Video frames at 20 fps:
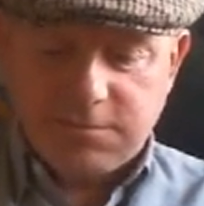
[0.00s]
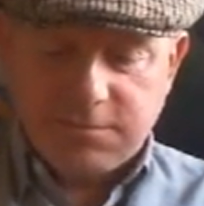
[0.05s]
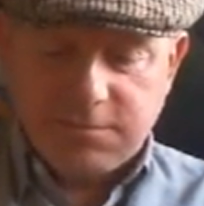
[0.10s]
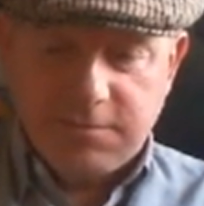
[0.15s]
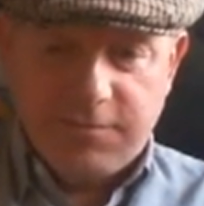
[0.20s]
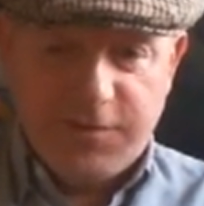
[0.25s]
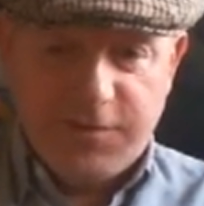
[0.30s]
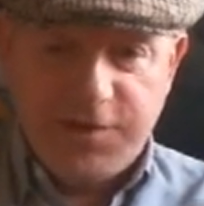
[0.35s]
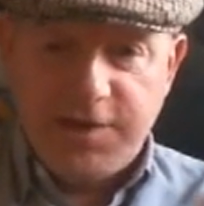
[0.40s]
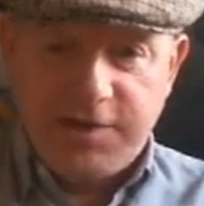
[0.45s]

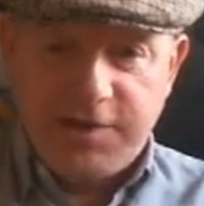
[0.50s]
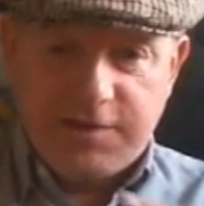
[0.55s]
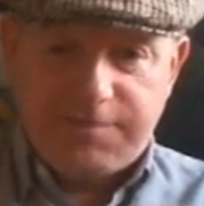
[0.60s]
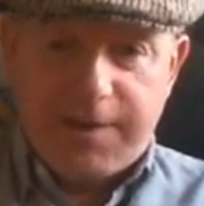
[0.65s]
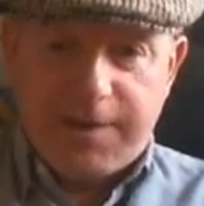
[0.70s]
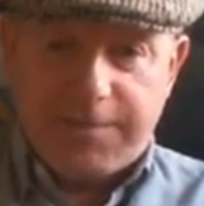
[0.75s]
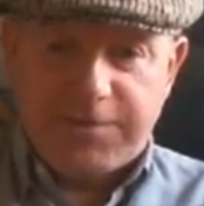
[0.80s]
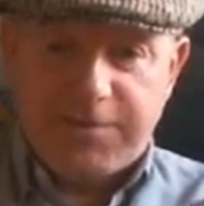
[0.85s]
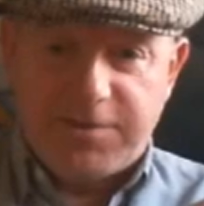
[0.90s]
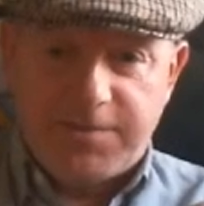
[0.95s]
Virginia's
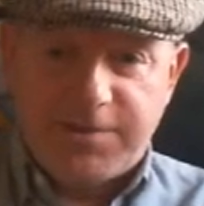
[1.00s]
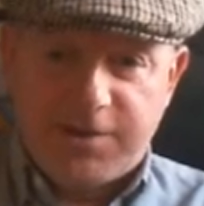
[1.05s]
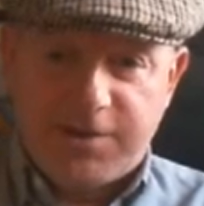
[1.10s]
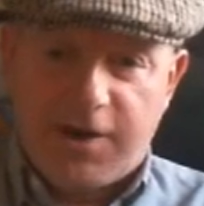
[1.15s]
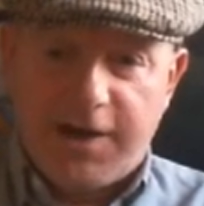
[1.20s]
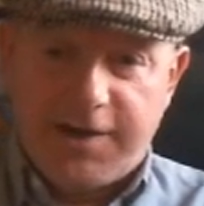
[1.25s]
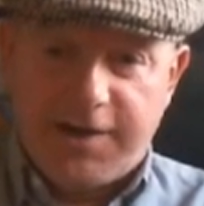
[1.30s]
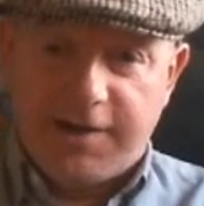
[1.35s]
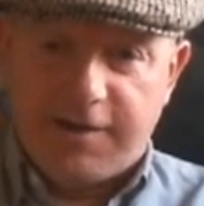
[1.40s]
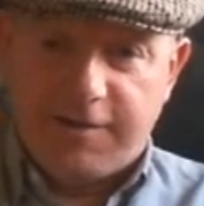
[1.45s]
perhaps
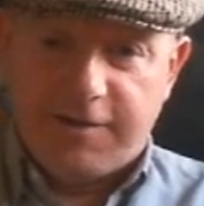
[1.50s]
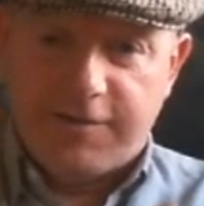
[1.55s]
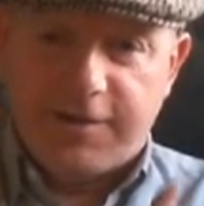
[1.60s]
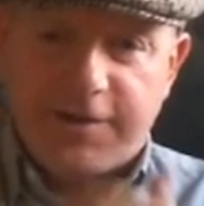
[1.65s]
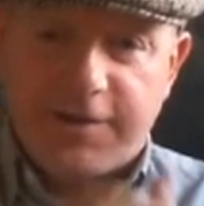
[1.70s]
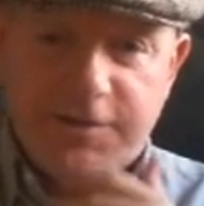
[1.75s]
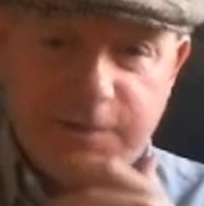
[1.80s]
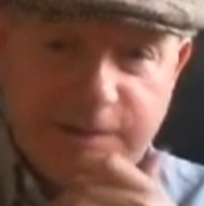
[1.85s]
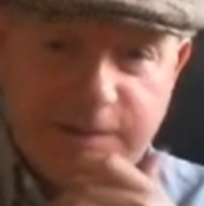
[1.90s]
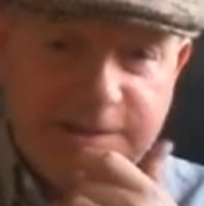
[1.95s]
subsided over the
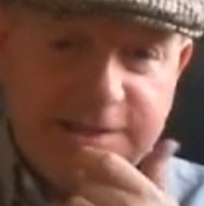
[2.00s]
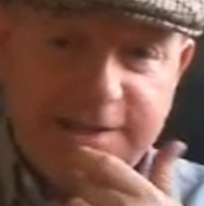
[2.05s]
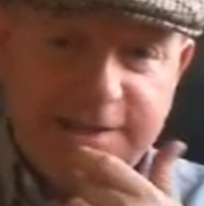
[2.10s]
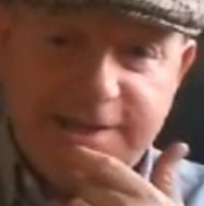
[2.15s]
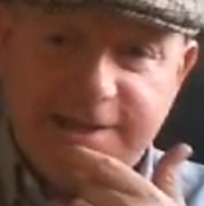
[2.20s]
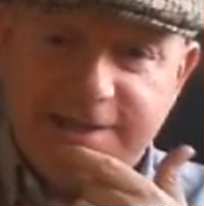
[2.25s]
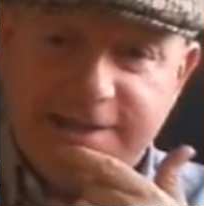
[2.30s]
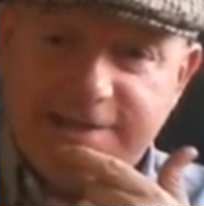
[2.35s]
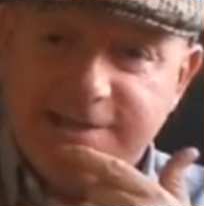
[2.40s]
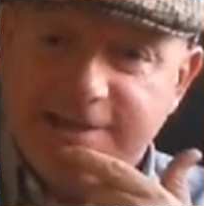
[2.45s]
20
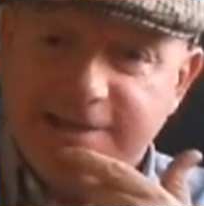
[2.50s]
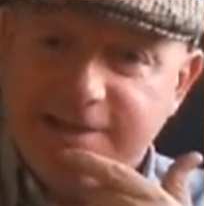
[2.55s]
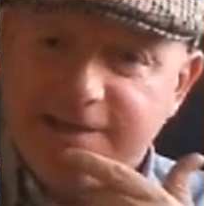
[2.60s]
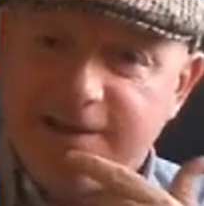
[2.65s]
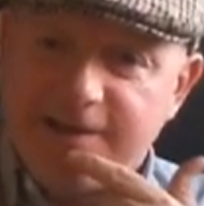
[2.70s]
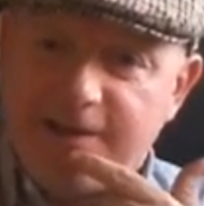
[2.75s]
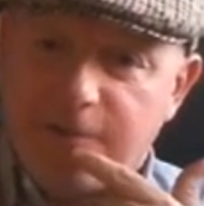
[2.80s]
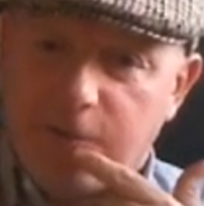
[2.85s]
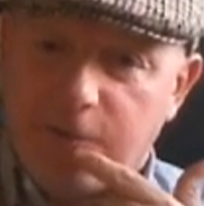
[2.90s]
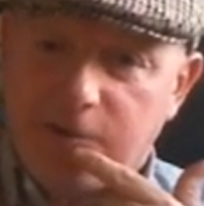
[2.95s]
years,
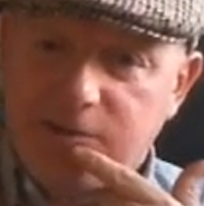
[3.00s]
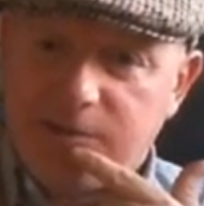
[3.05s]
whereas the